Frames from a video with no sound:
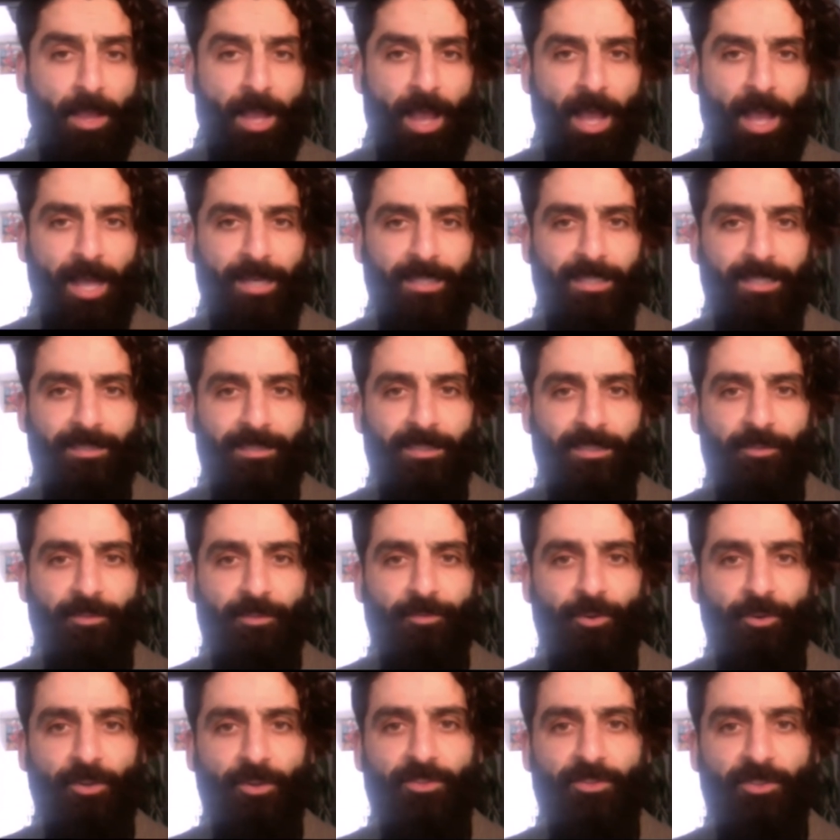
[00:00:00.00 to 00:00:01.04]
And this is the
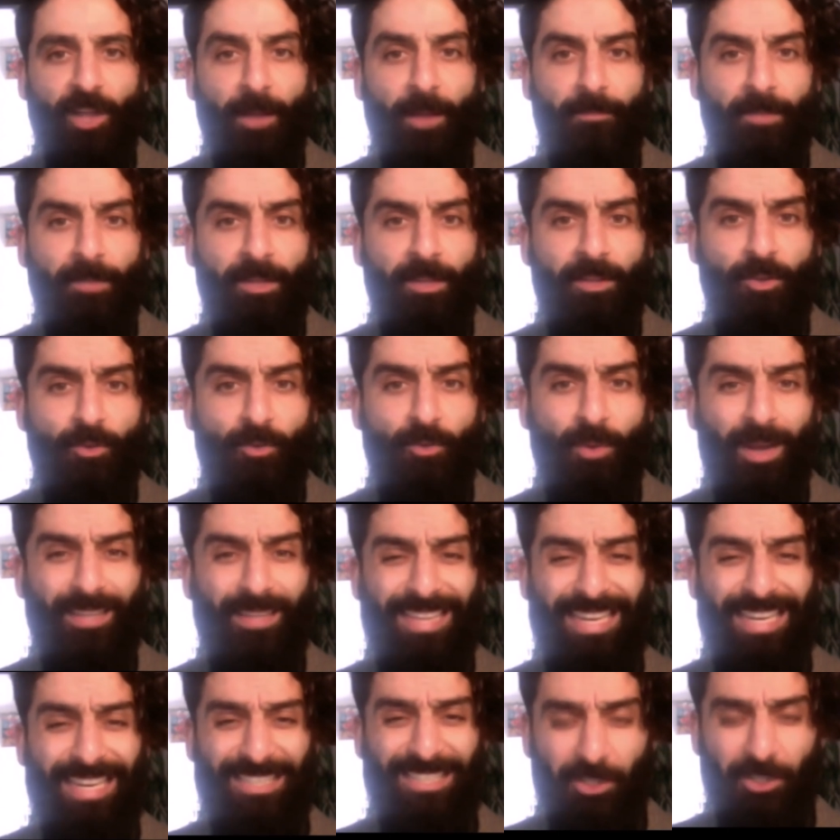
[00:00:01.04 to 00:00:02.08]
first time that the US
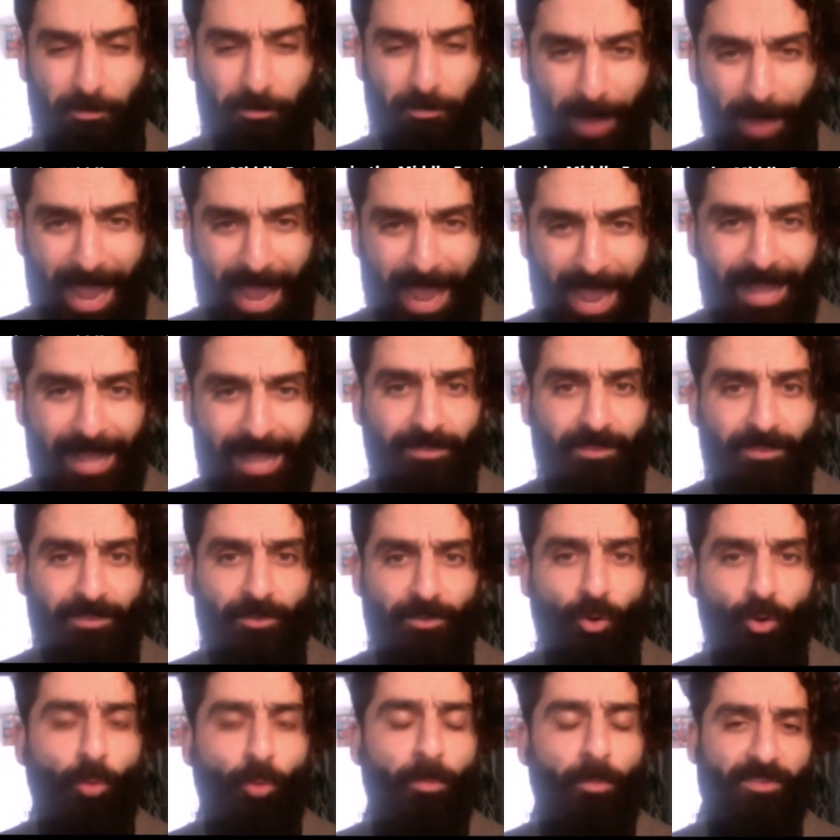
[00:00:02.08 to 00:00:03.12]
expands
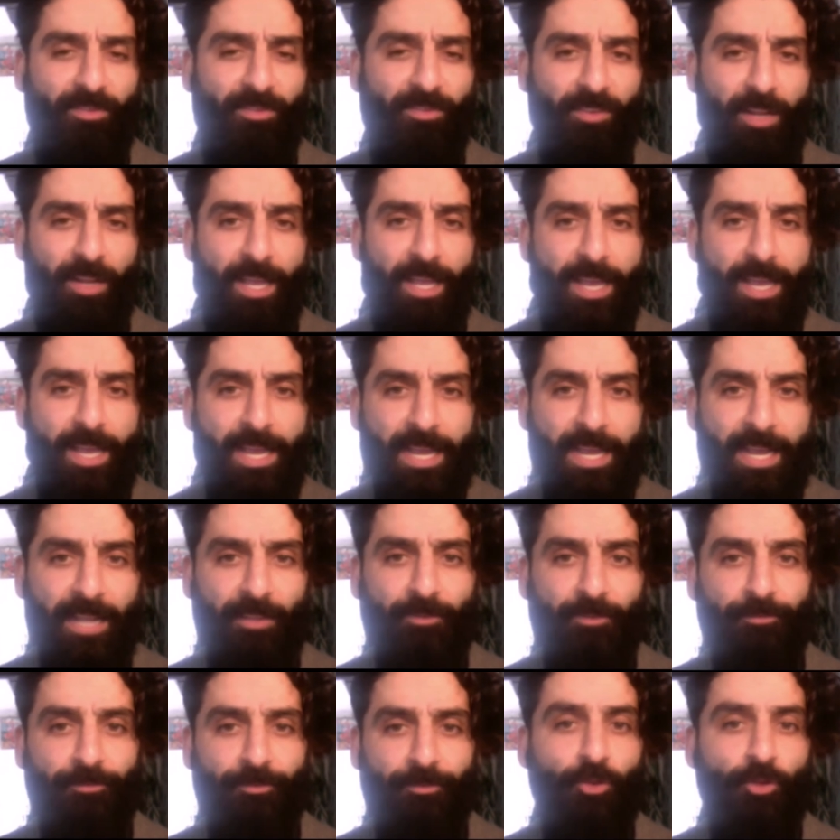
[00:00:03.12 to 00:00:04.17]
enormously its
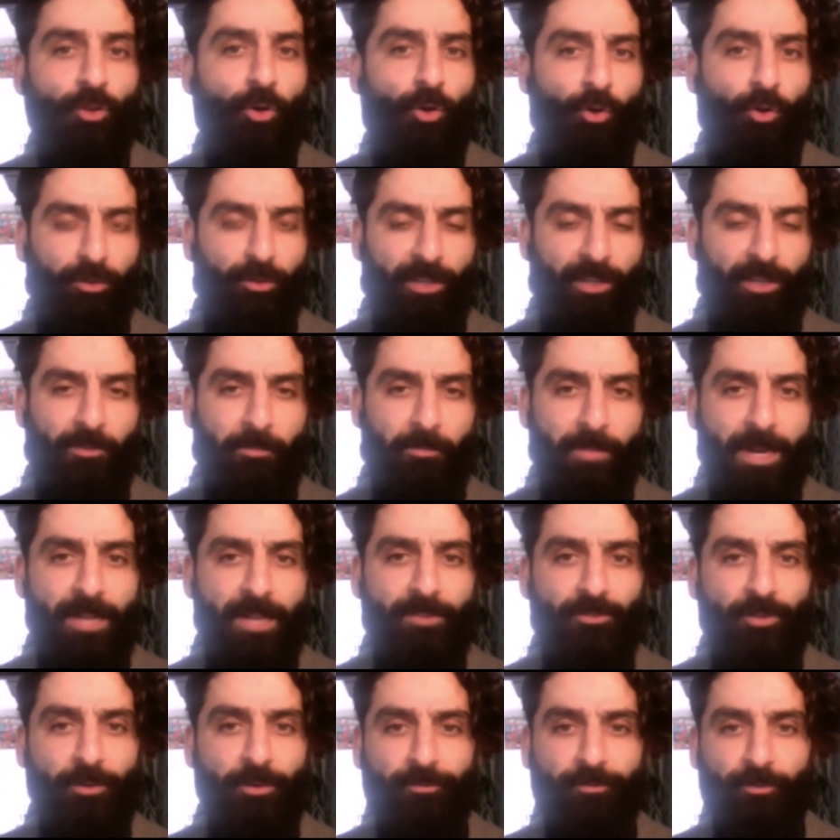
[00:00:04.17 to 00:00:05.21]
foothold, its
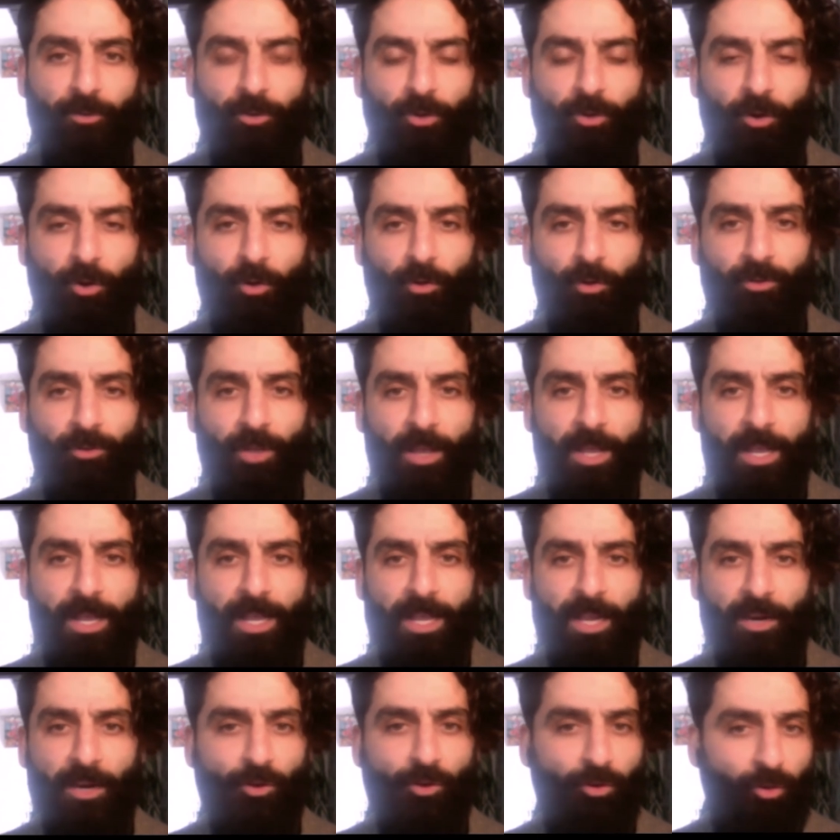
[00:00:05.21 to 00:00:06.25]
military foothold
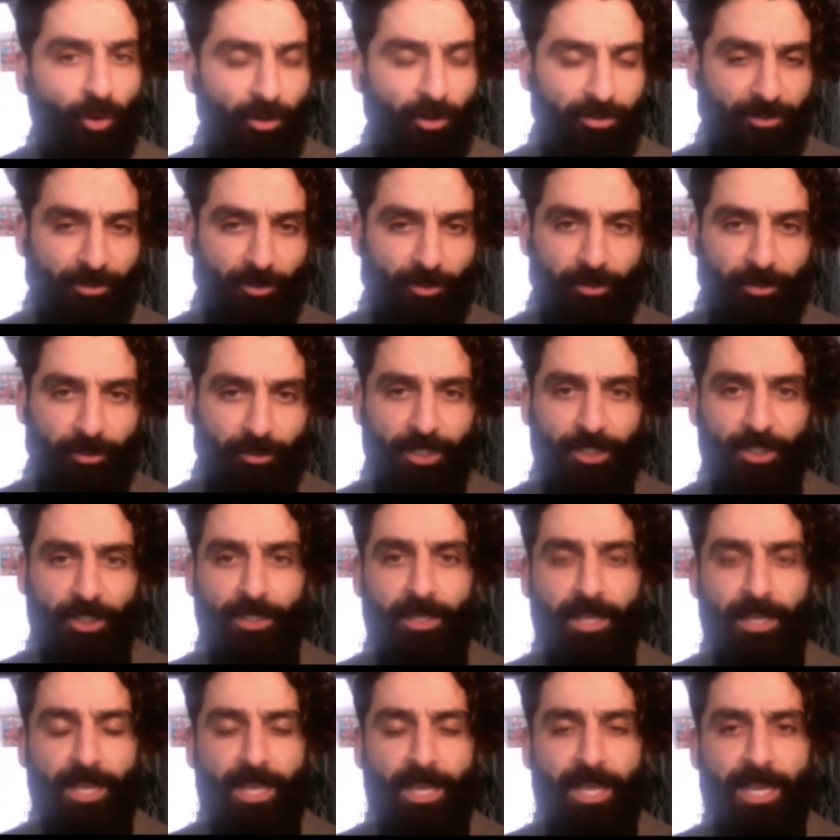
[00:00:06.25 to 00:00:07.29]
across the
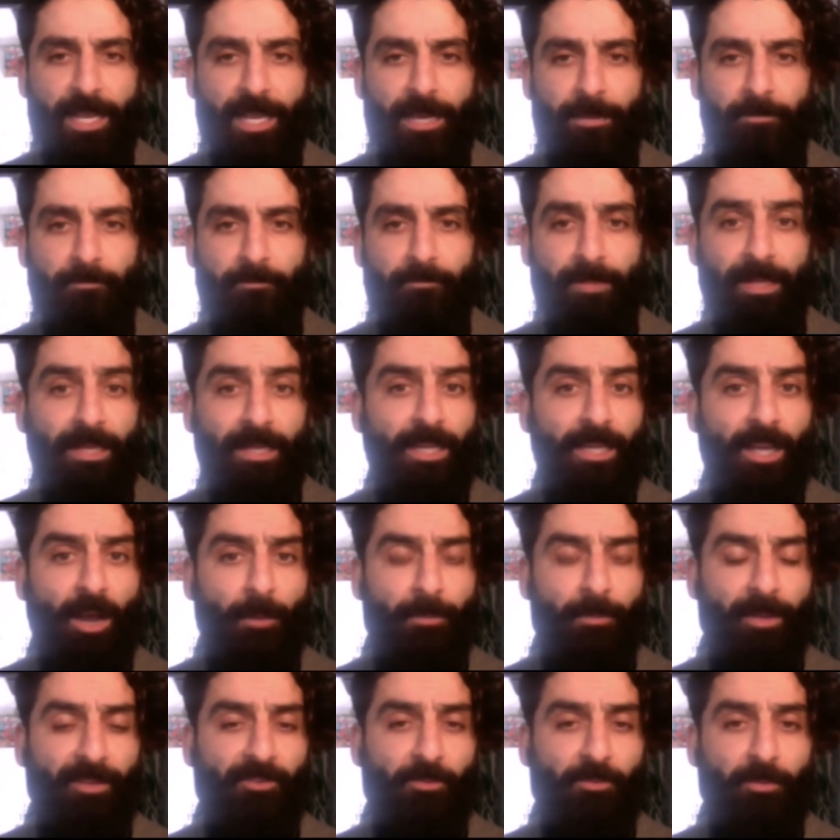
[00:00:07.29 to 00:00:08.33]
region in building up
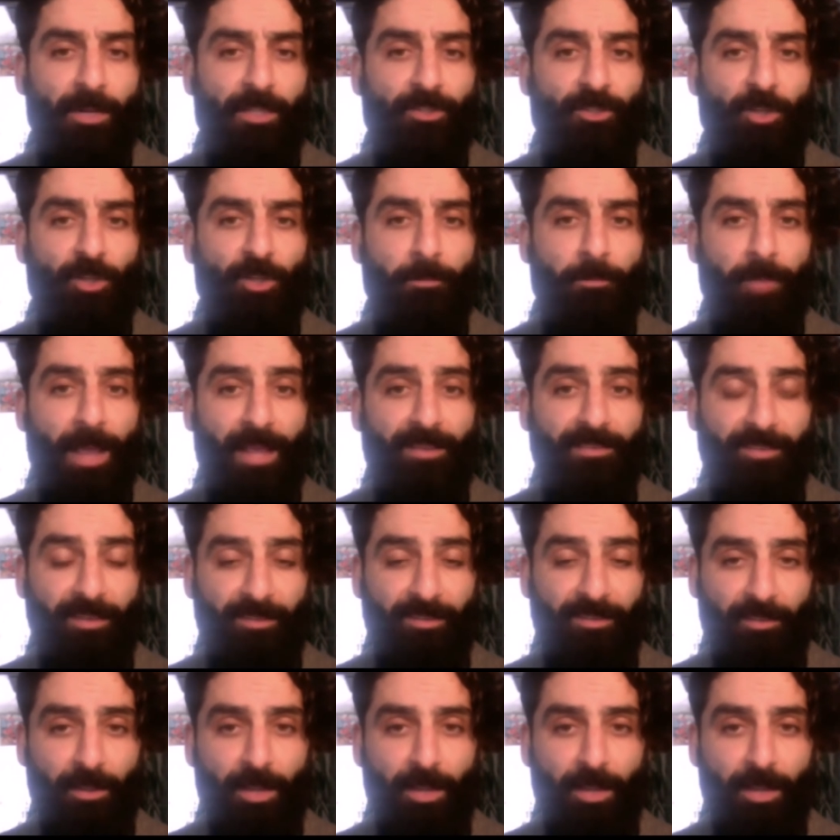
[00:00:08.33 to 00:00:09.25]
its military bases.